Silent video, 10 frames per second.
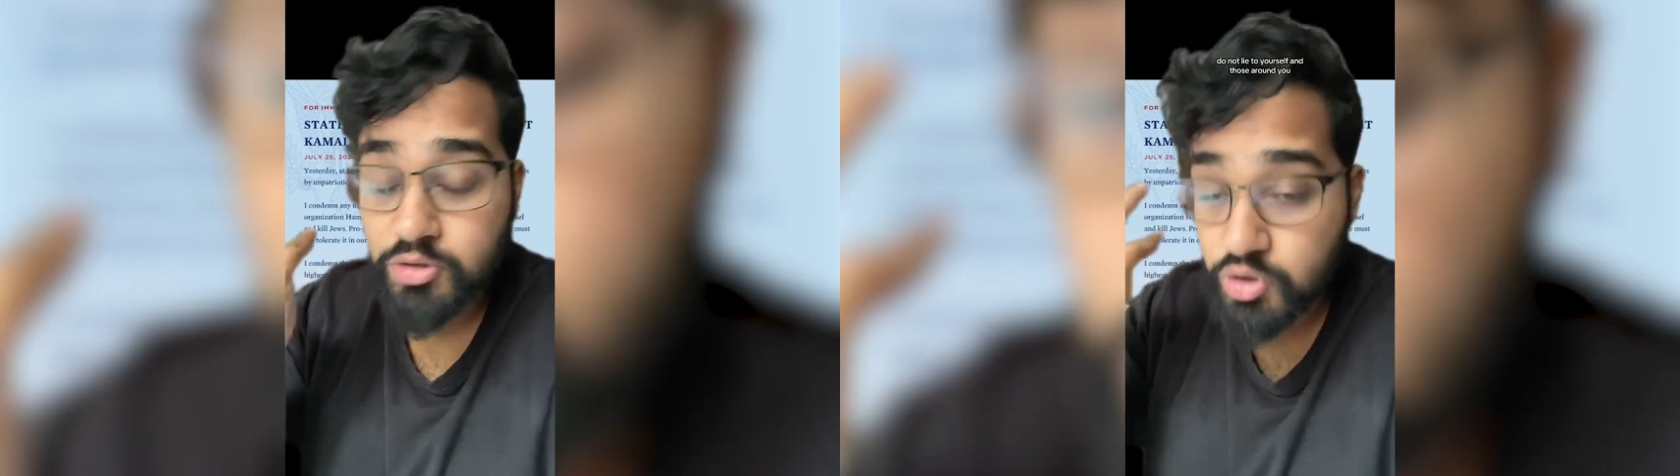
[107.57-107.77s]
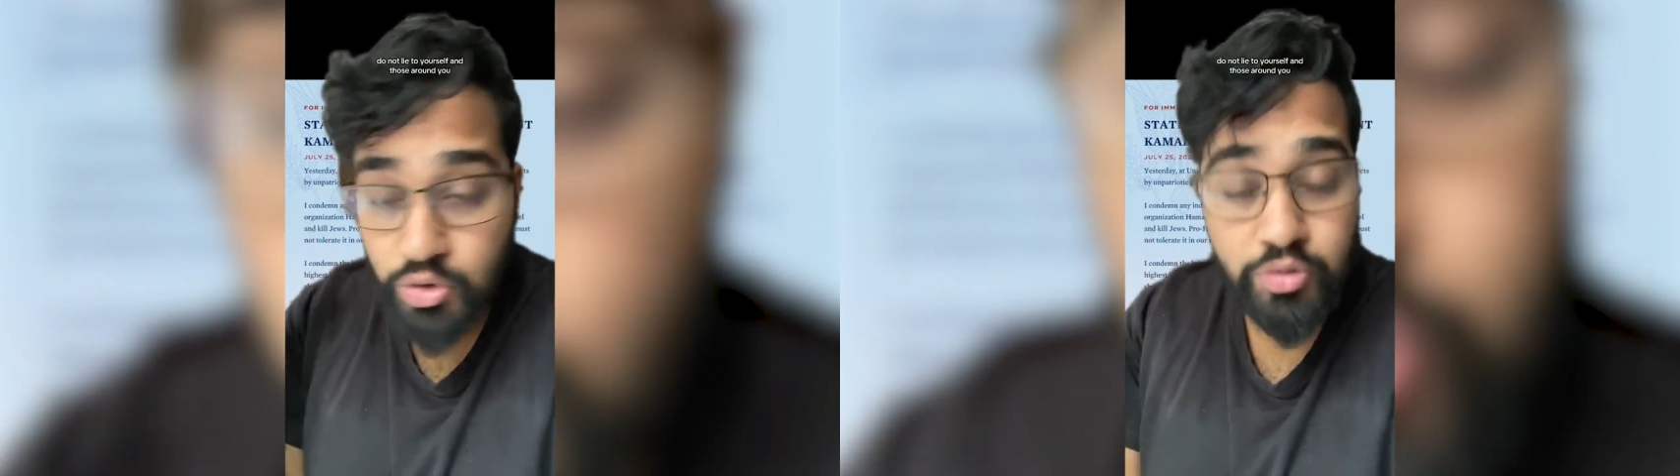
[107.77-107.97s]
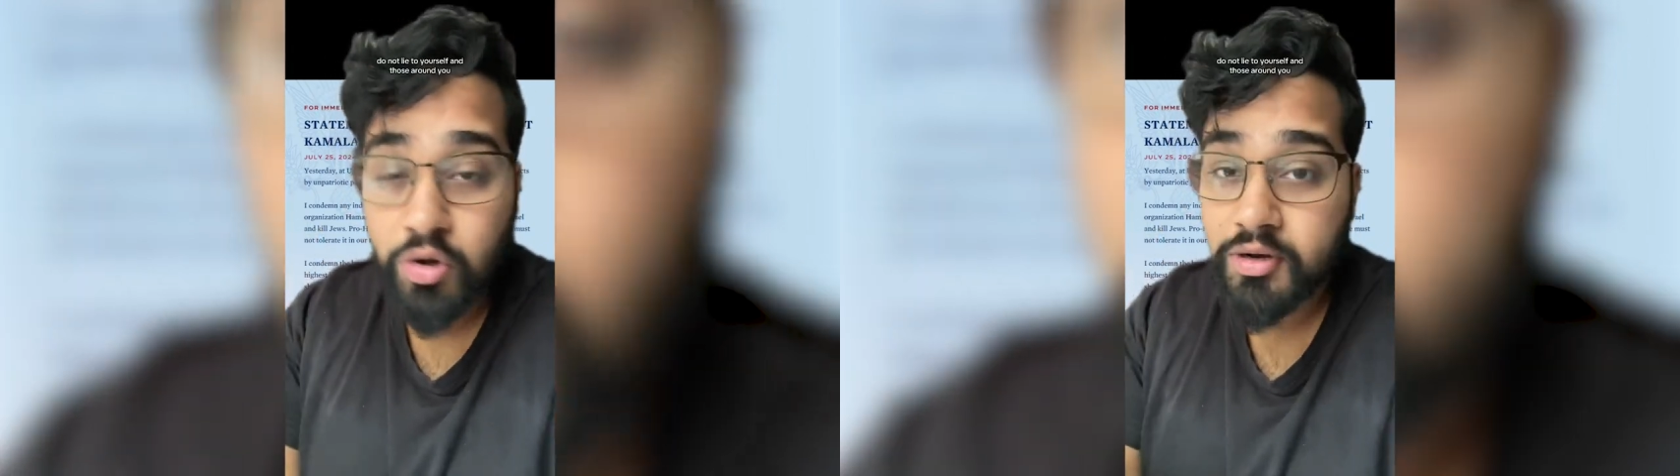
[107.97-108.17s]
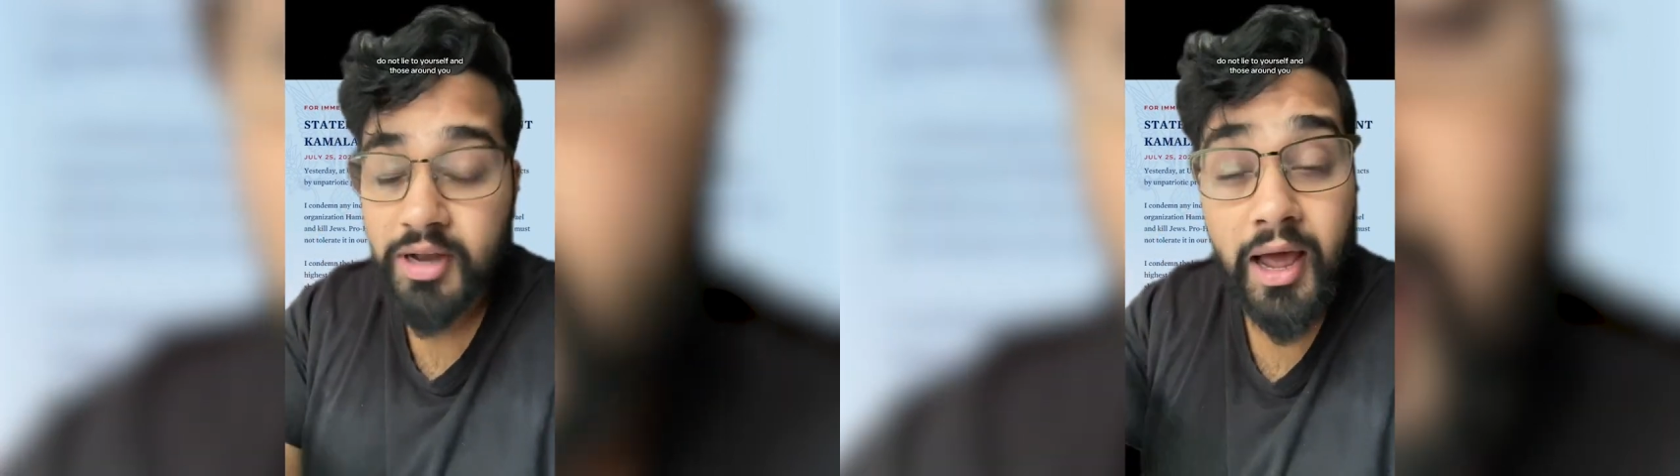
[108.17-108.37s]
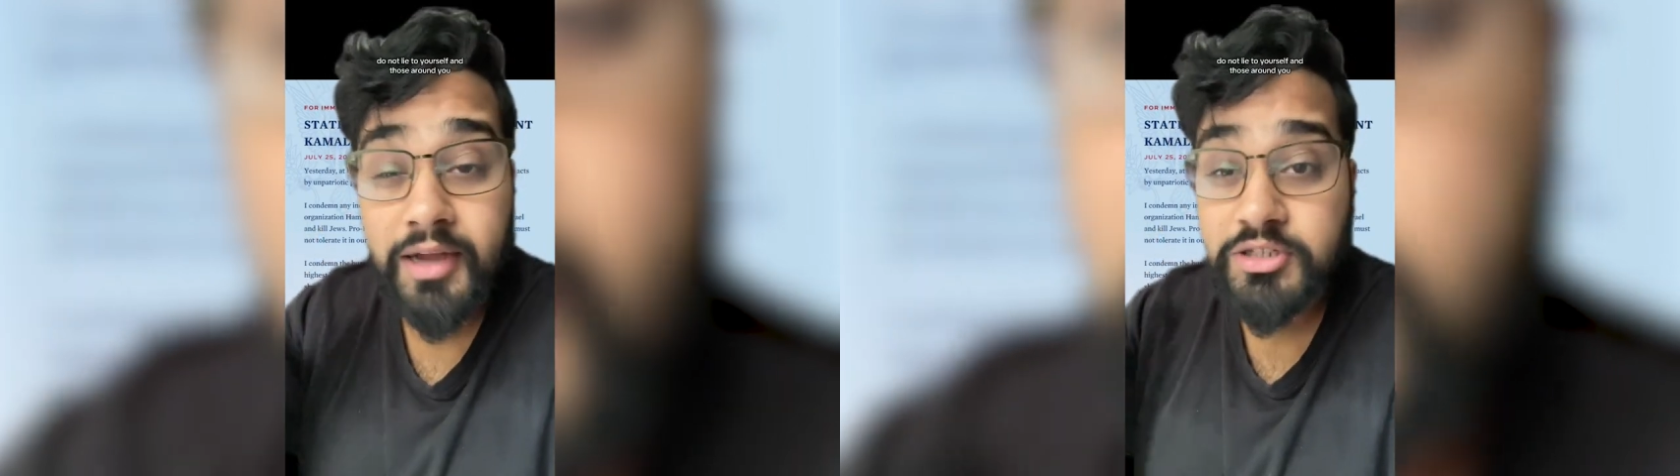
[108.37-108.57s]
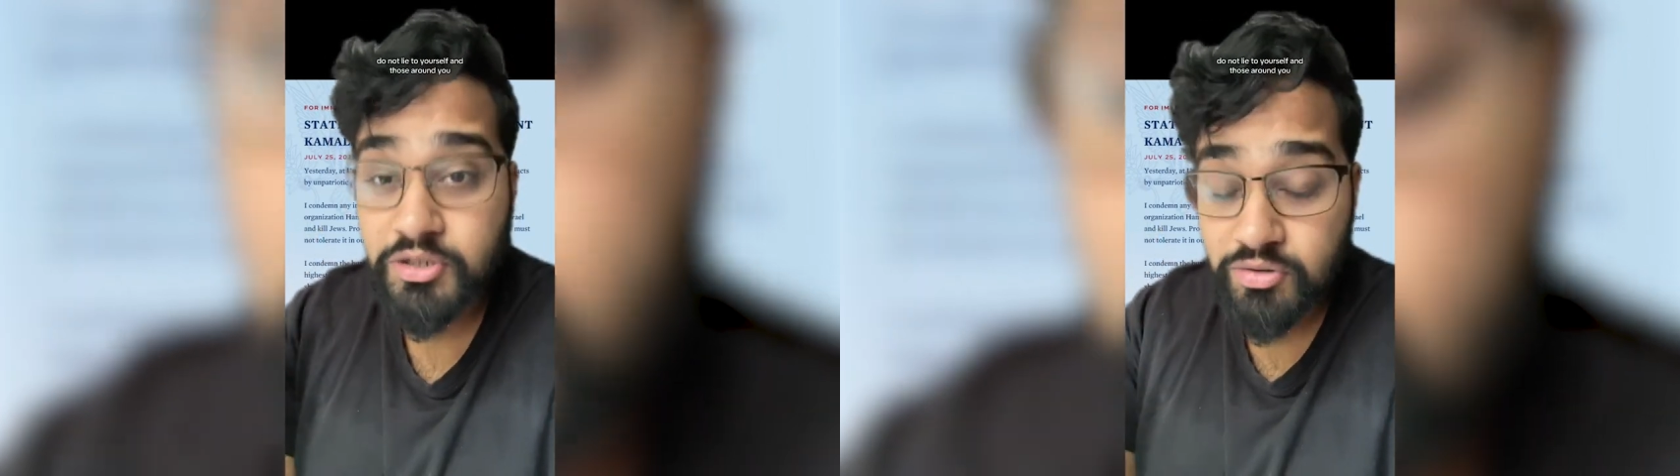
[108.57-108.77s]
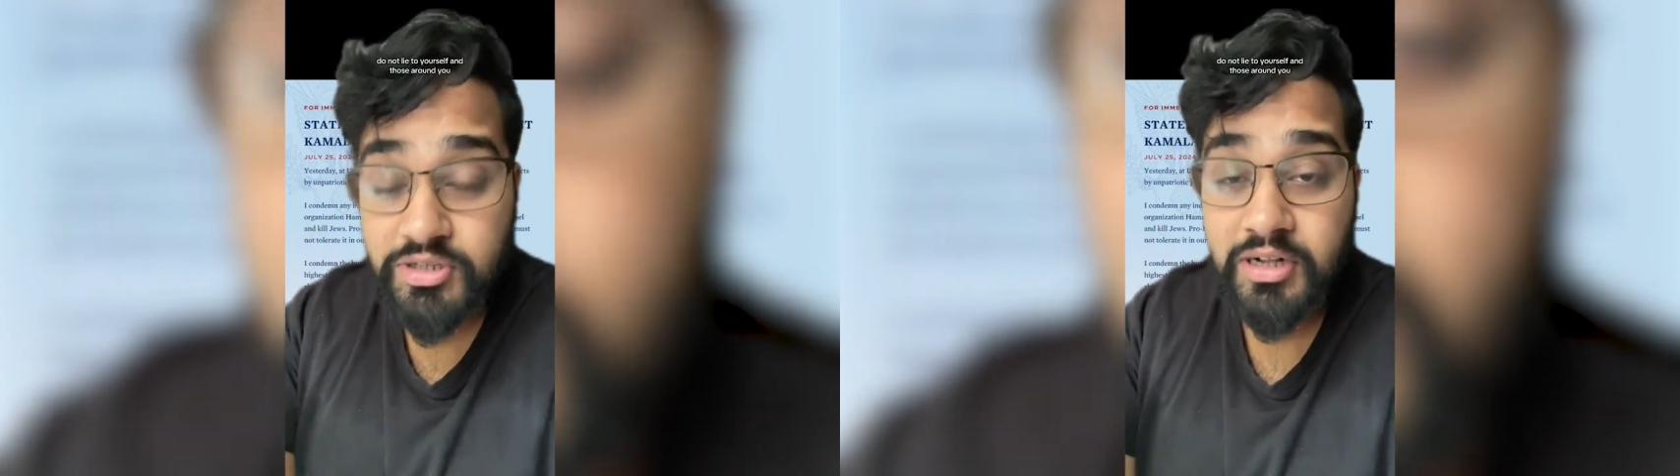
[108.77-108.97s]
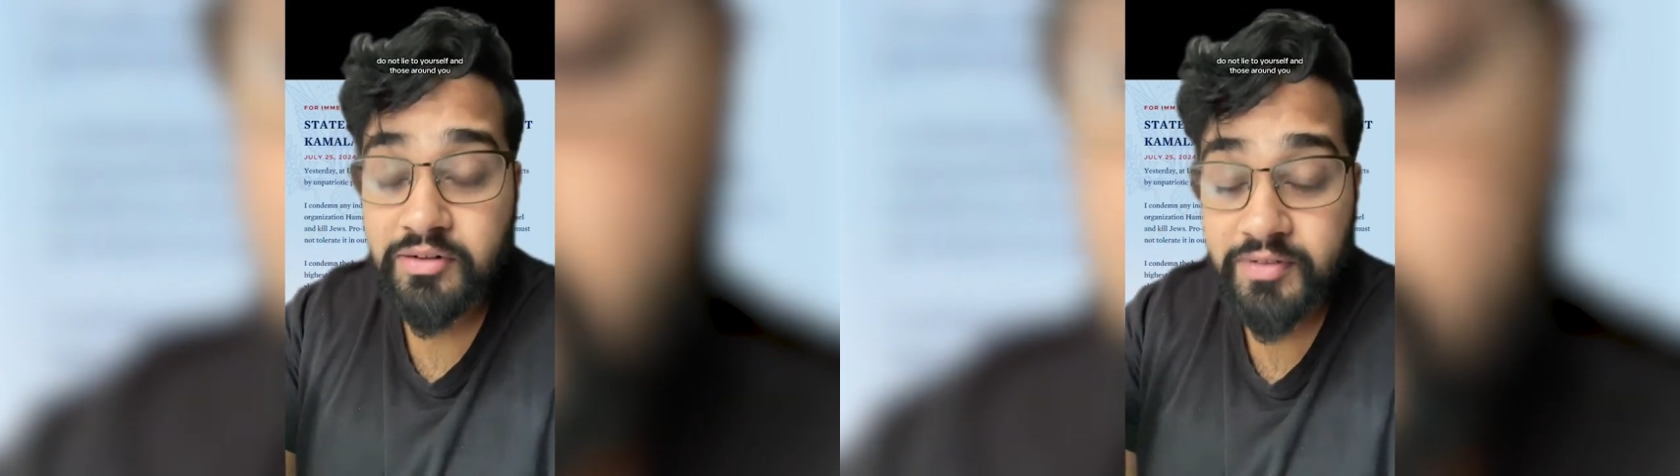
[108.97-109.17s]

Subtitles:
Do not lie to yourself